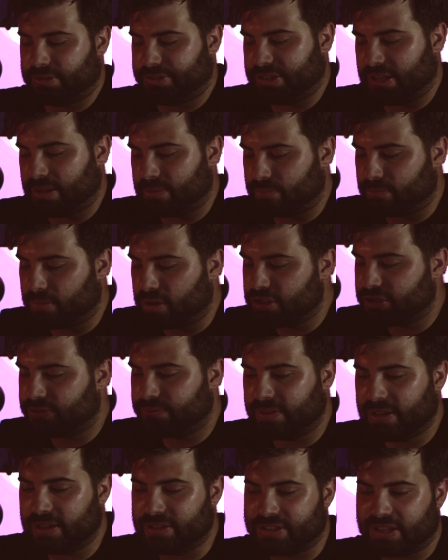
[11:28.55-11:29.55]
is that most
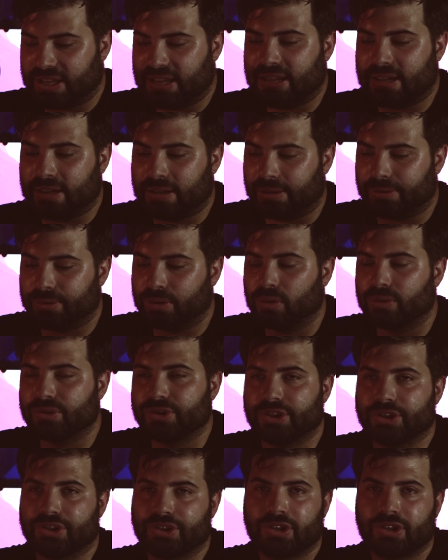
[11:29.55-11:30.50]
things here are don't